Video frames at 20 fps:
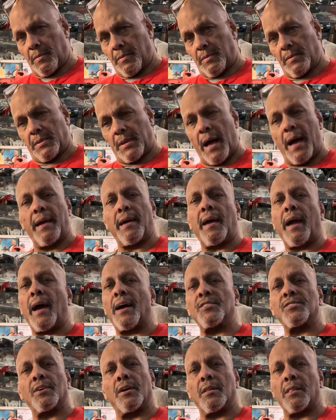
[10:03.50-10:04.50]

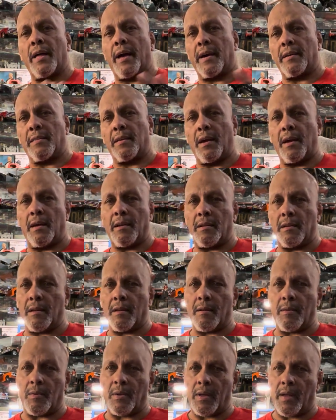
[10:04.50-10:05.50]
diecast collecting,
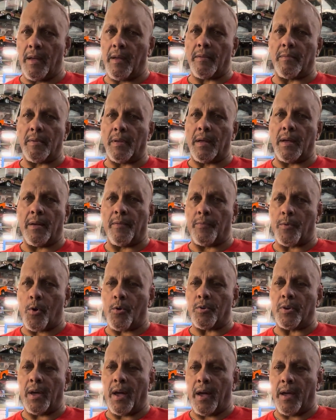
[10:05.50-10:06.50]

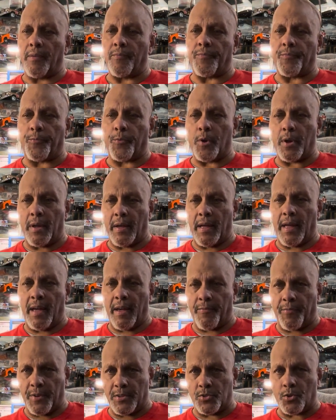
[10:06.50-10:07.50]

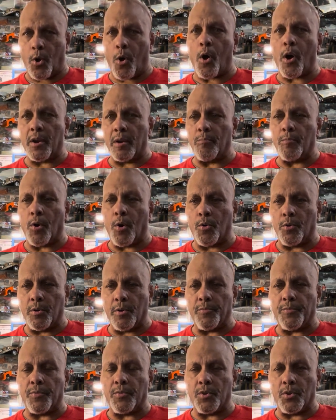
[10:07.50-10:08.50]
if it's
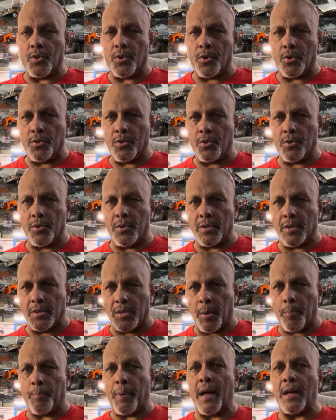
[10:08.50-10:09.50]
automotive, it
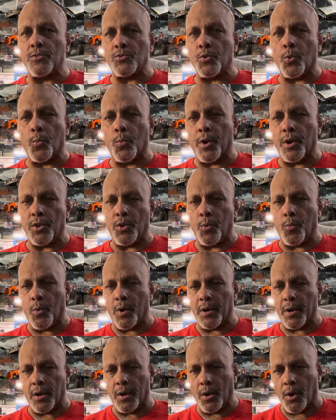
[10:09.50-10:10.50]
depends on where you
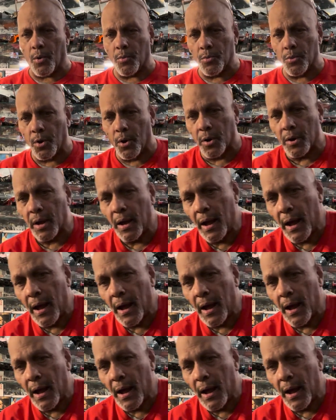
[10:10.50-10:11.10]
want to go. Look,